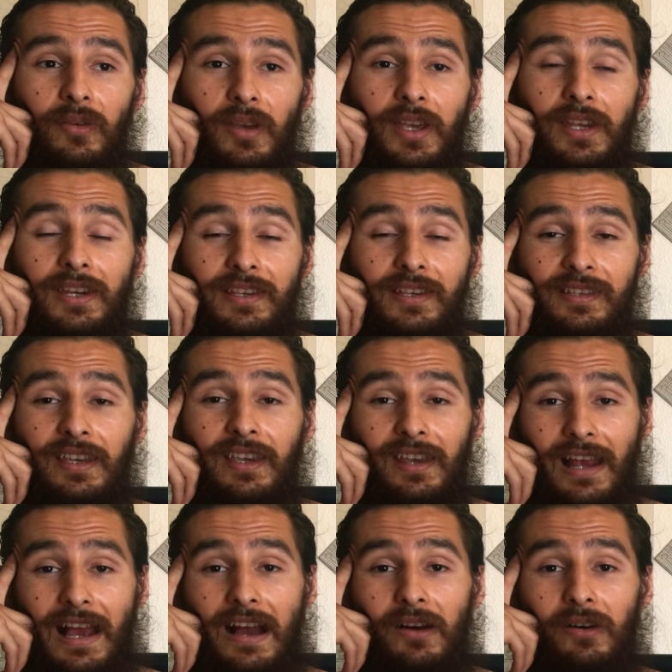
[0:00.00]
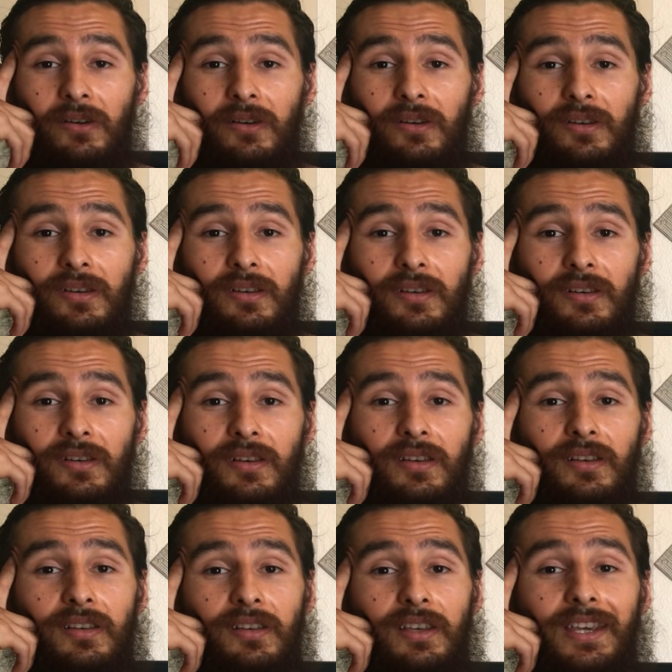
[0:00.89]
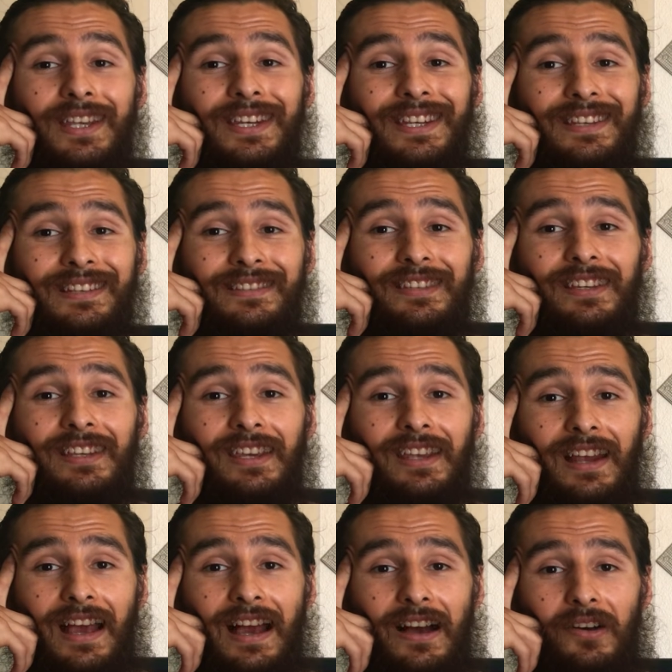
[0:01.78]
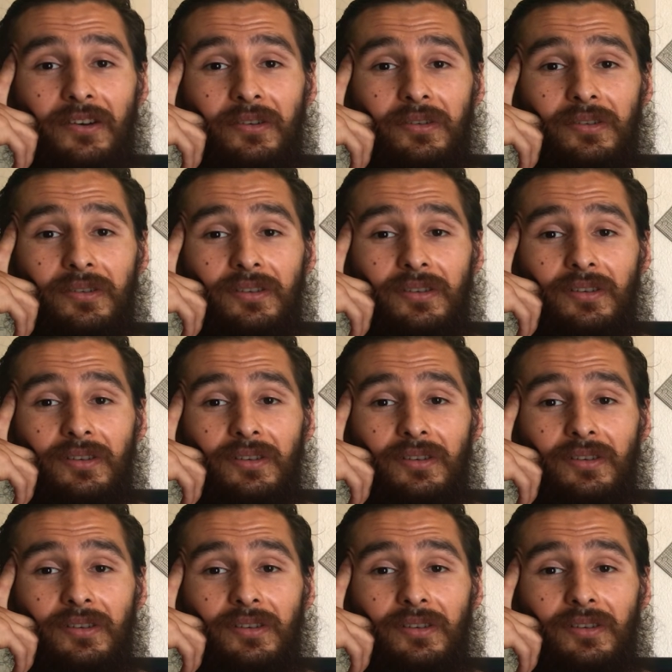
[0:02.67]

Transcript: it needs to get out. It needs to get out.